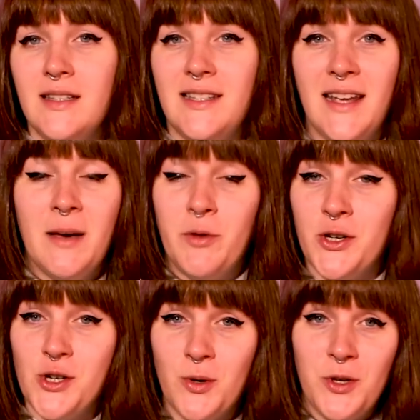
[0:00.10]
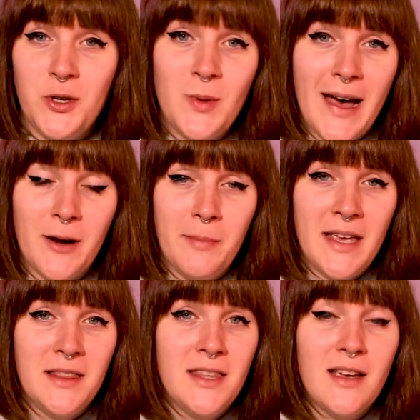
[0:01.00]
Today I'm going to show you how to
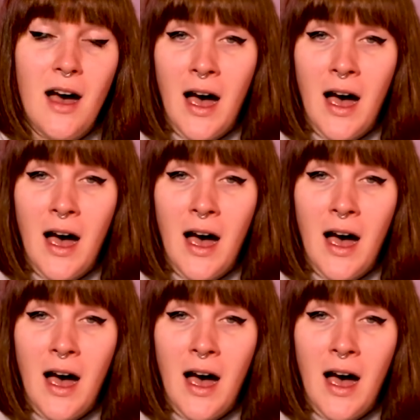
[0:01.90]
paint the